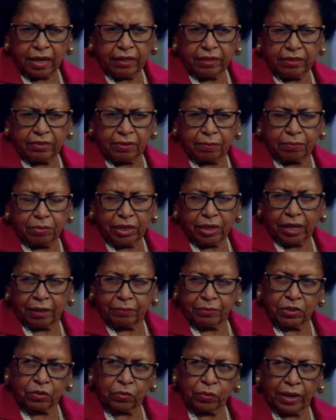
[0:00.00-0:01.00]
sometimes
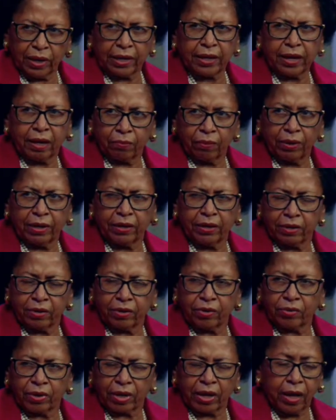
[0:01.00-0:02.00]
is when I got ready to
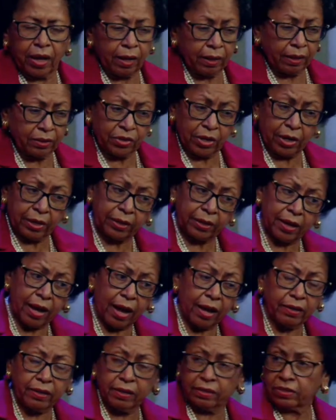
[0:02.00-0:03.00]
go to college, I'd
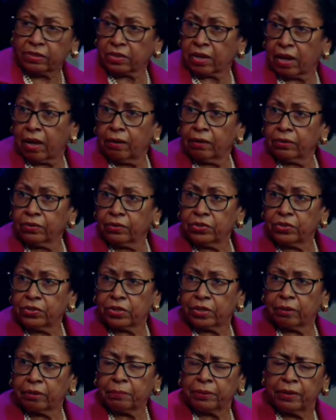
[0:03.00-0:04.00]
gotten a
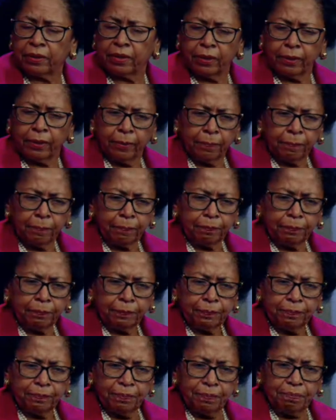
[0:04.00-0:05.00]
scholarship, mm-hmm.
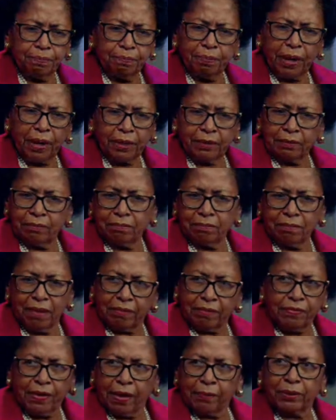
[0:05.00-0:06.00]
but
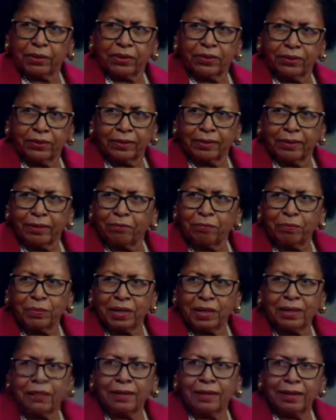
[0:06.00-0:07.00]
my family couldn't give
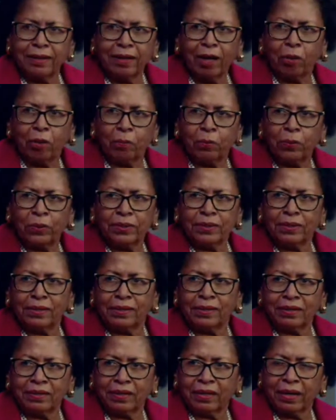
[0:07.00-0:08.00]
me any help with
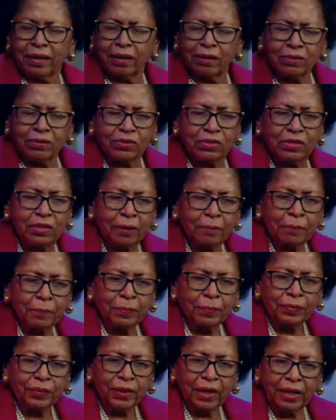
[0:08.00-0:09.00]
anything else. Okay.
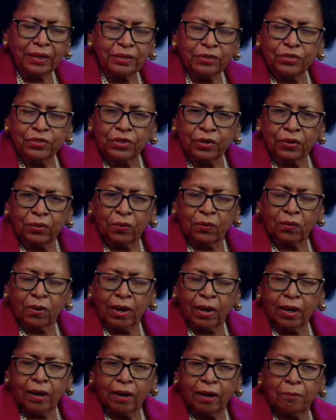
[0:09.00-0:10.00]
And so
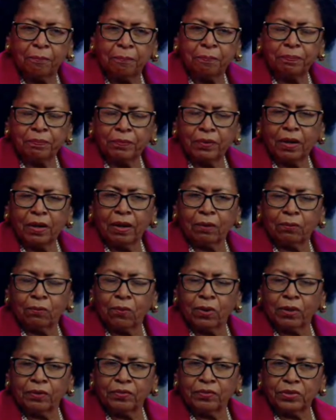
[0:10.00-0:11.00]
um, uh,
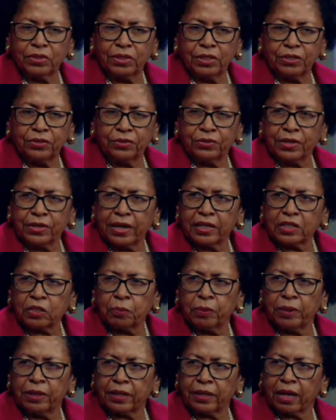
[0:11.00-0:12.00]
one of the teachers asked
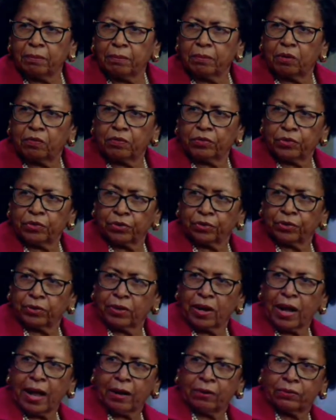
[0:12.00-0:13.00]
me to come over to her
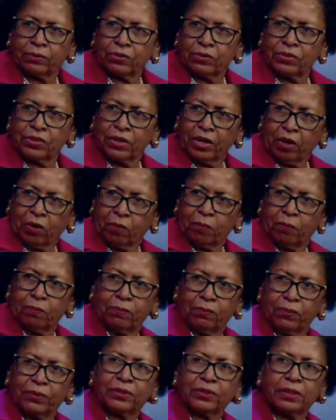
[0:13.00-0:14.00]
house to help
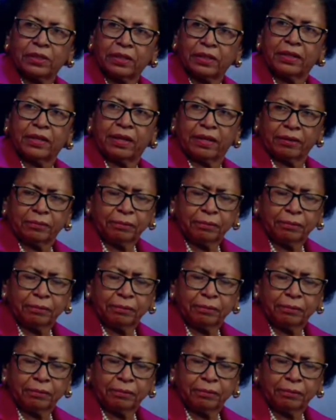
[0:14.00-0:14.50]
with cleaning.